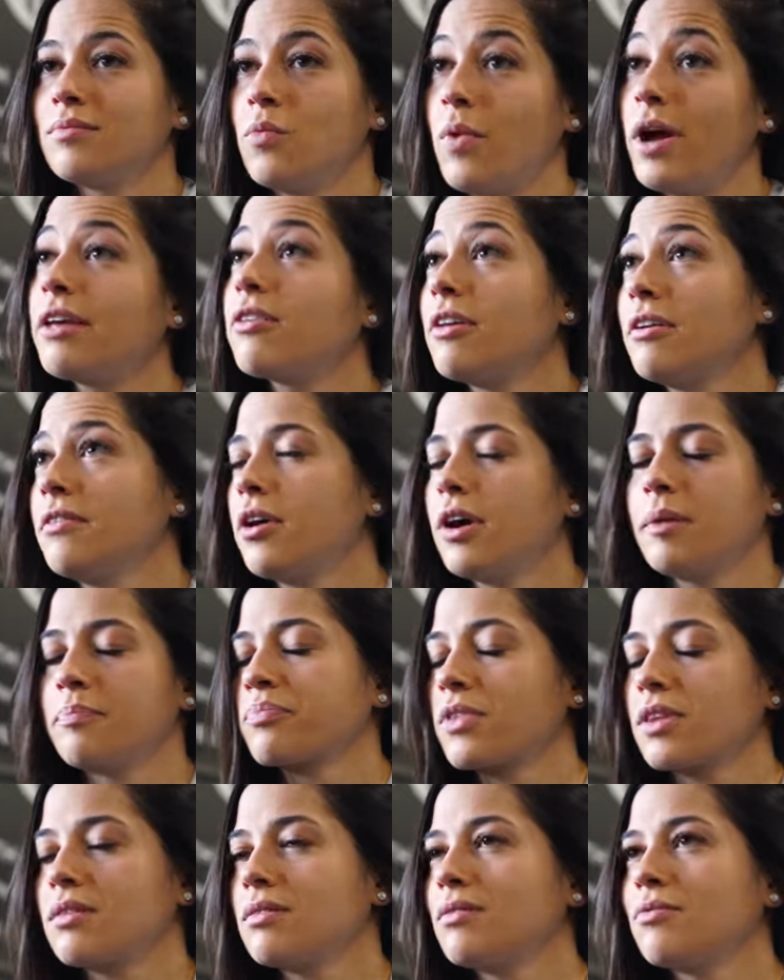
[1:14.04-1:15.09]
weightlifting."
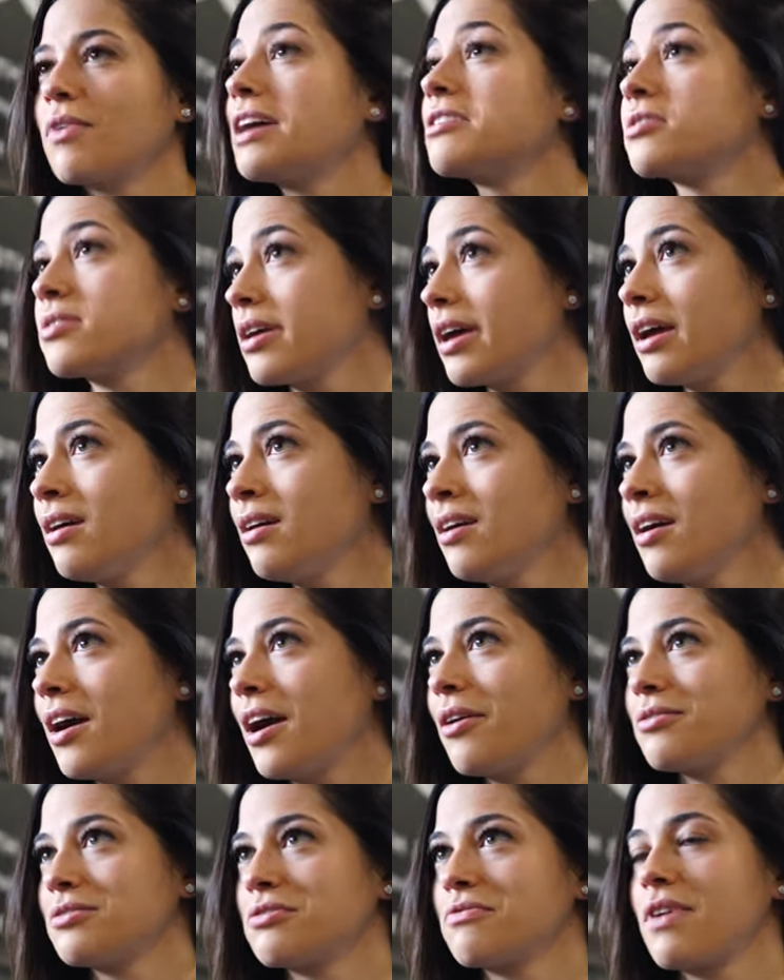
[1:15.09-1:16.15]
Uh, wrestling.
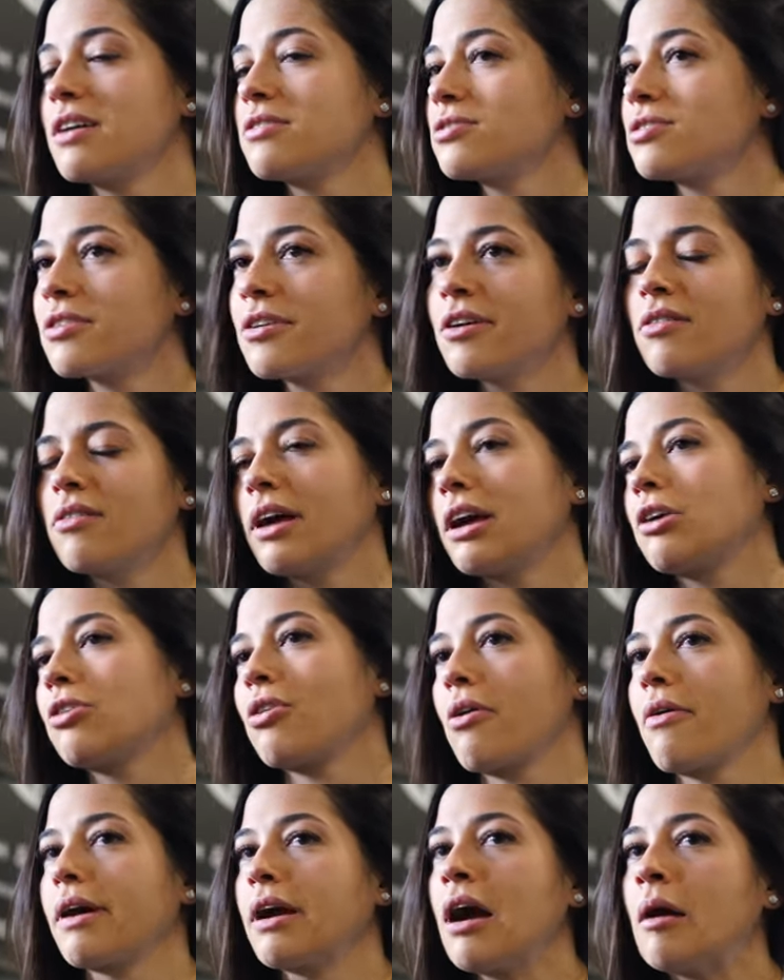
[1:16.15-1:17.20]
I was a wrestler, like
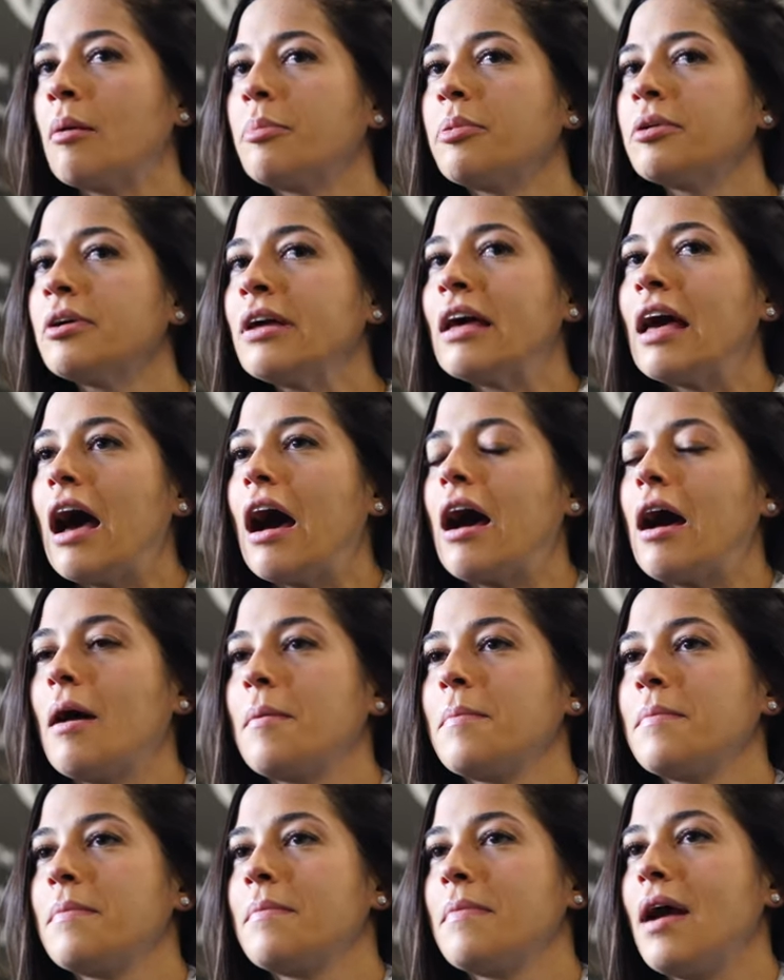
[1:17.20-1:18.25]
growing up,
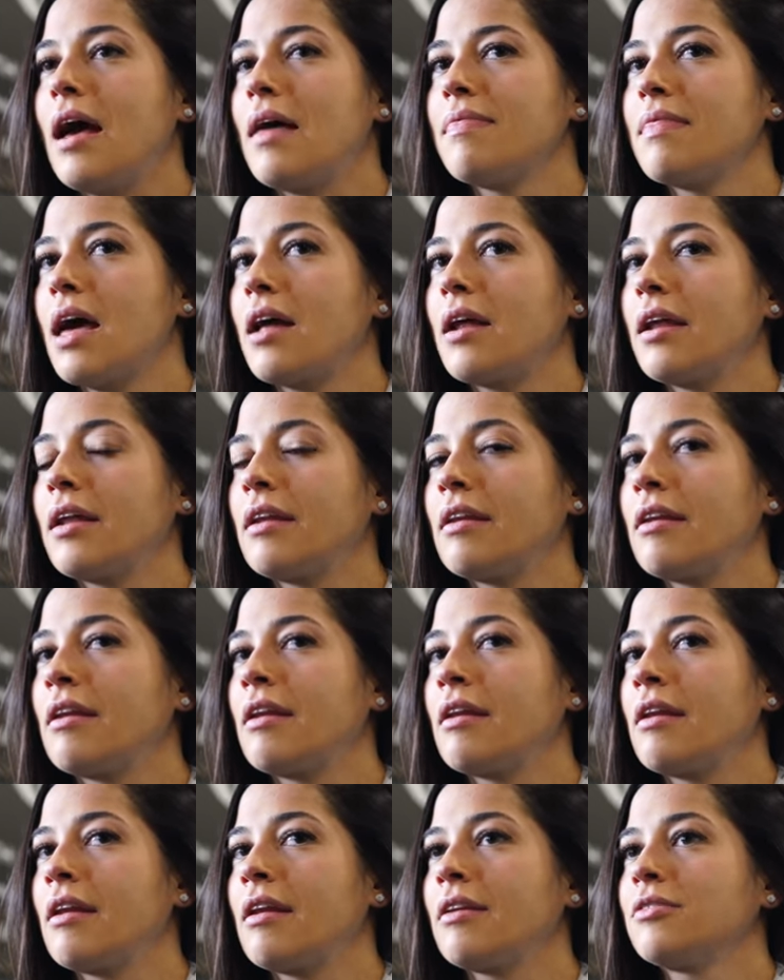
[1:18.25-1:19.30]
um, and then
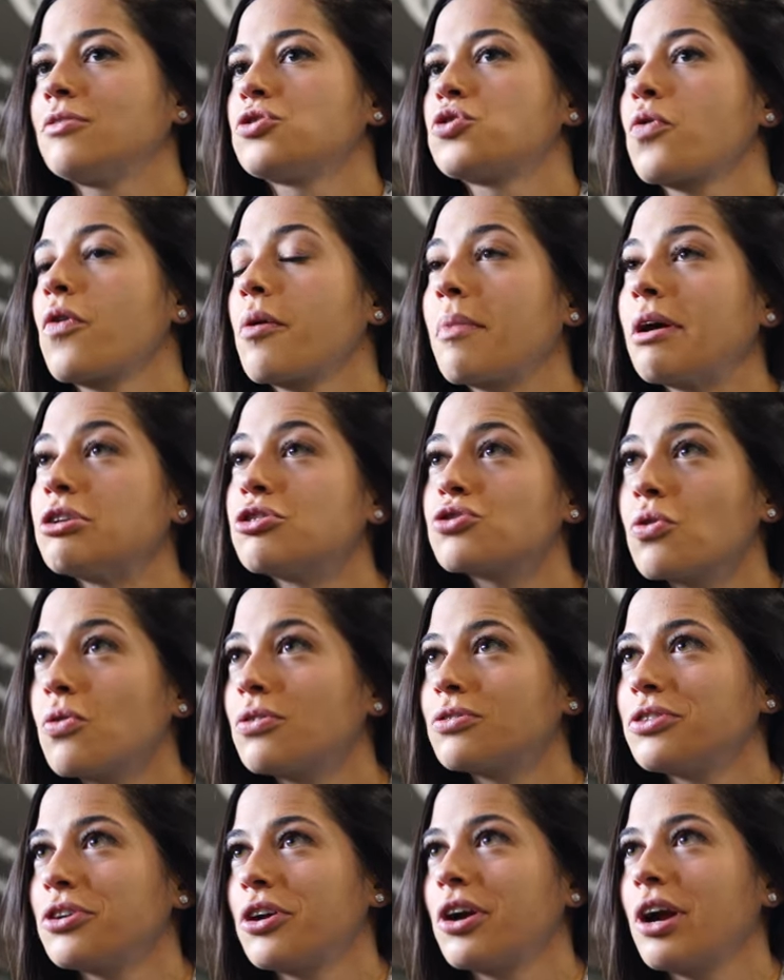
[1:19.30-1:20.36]
tore my
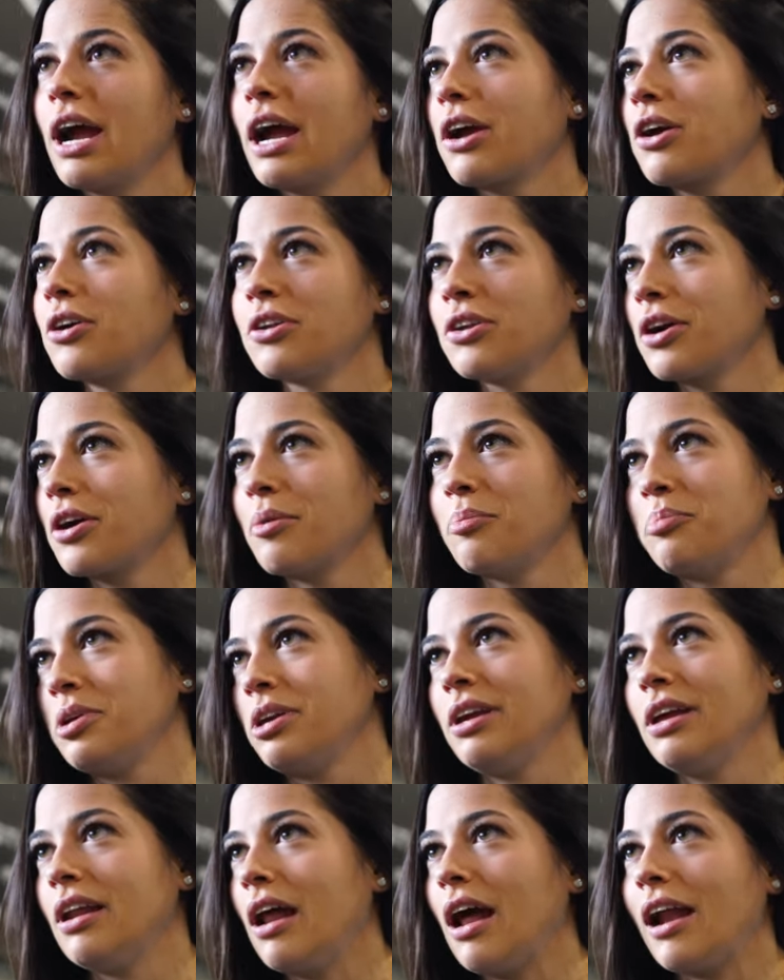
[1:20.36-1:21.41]
shoulder. I couldn't
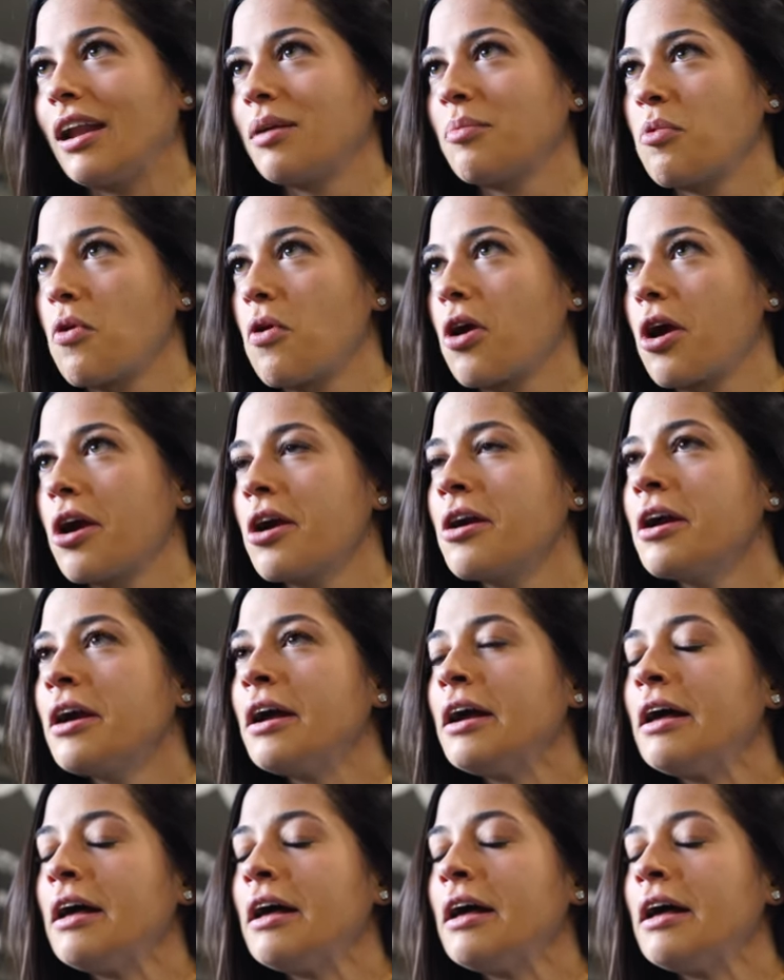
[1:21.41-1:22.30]
compete anymore,